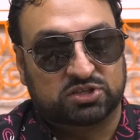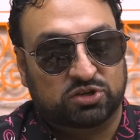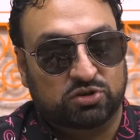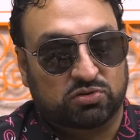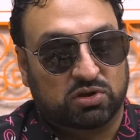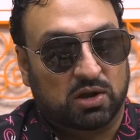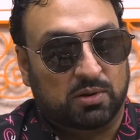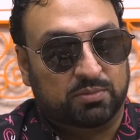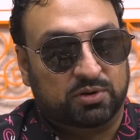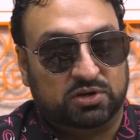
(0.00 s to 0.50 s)

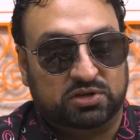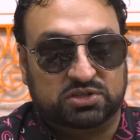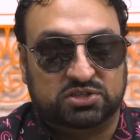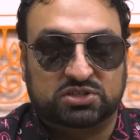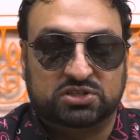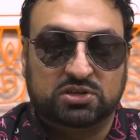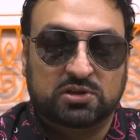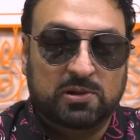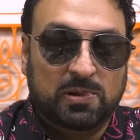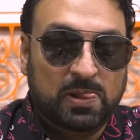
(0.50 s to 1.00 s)
cucumbers.
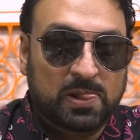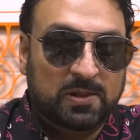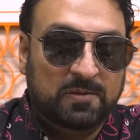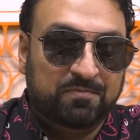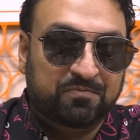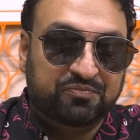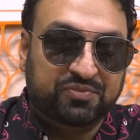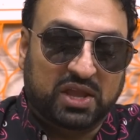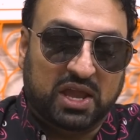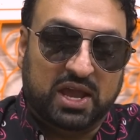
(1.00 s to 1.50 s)

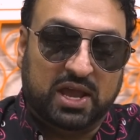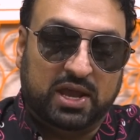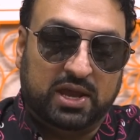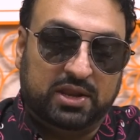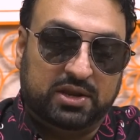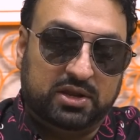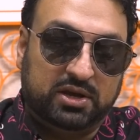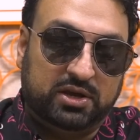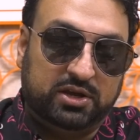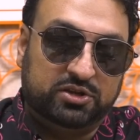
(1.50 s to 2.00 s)
And
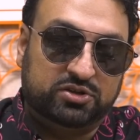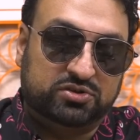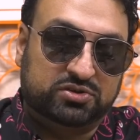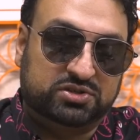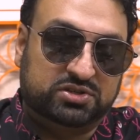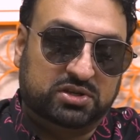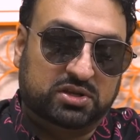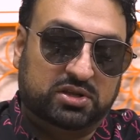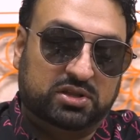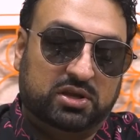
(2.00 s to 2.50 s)

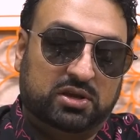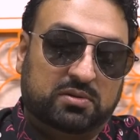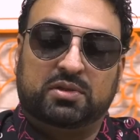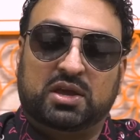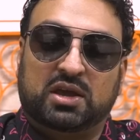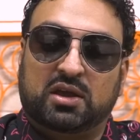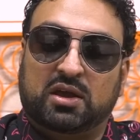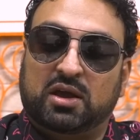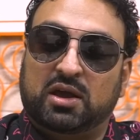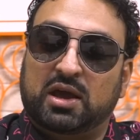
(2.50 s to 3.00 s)
interestingly,
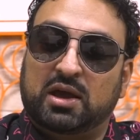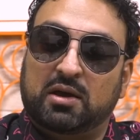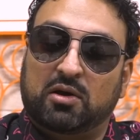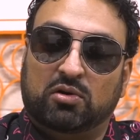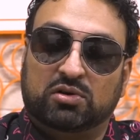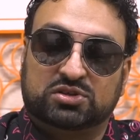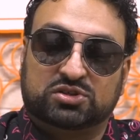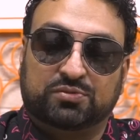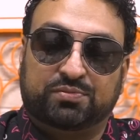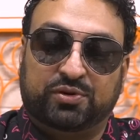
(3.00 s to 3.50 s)
they
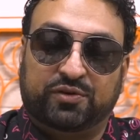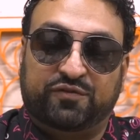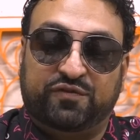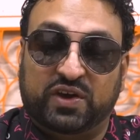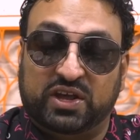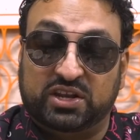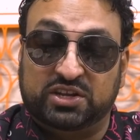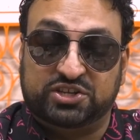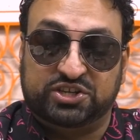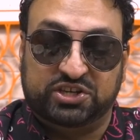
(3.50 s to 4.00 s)
also put
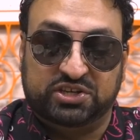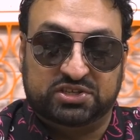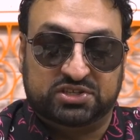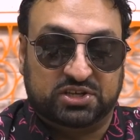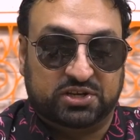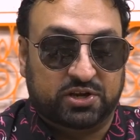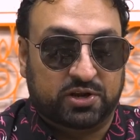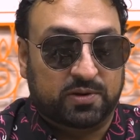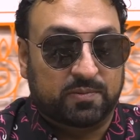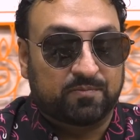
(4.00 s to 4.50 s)
feta cheese in
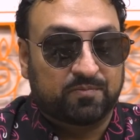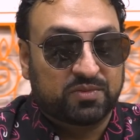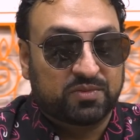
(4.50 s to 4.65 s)
here.